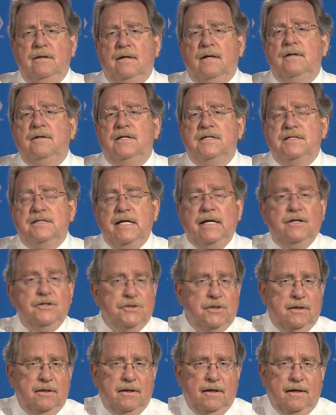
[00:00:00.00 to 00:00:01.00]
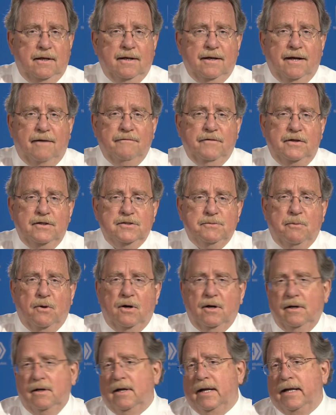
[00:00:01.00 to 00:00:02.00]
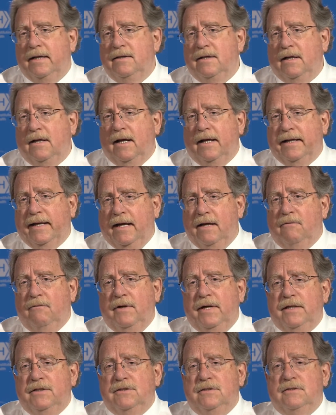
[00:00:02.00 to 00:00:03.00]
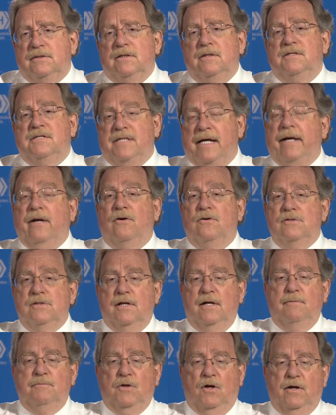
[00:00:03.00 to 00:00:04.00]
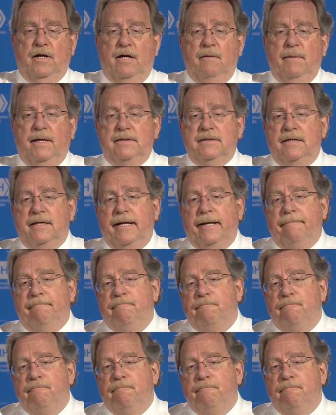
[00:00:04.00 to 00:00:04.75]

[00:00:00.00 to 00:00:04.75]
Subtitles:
distinction of the smart anti-glycan reagents, the SAGRs that I'm talking about today.